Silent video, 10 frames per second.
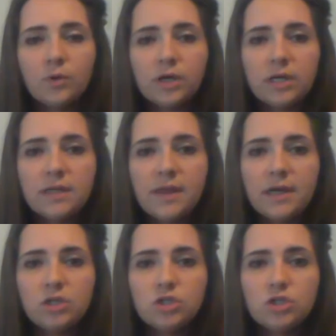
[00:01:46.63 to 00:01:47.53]
We're going to
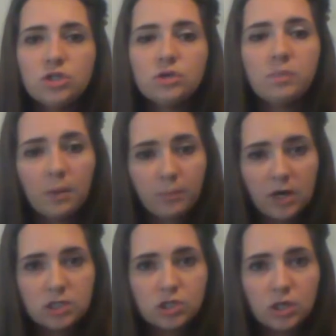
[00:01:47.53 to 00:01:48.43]
then do blood
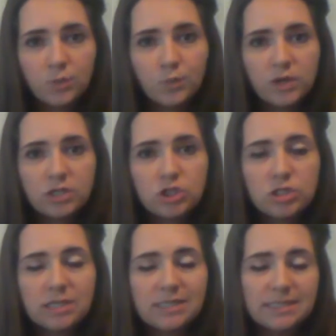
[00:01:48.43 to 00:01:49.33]
pressure,
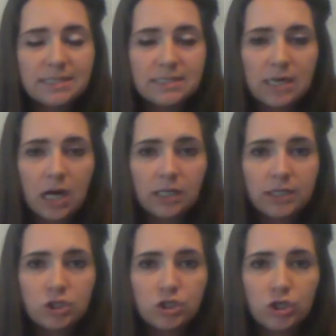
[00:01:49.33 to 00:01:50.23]
which
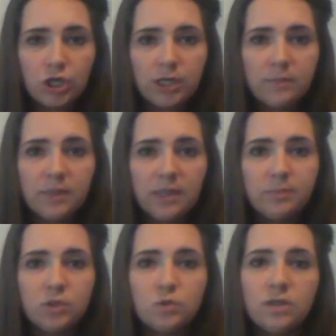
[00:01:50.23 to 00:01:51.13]
systolic should
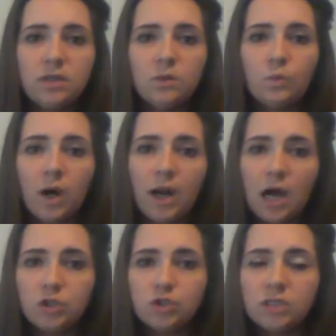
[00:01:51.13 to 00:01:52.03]
be between
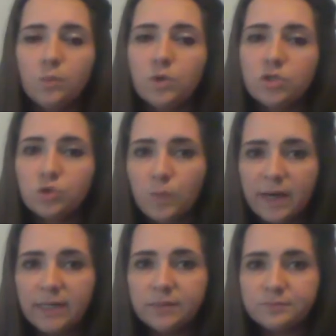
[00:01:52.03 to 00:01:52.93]
100 and
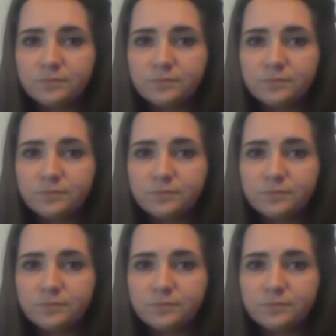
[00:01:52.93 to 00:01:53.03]
120.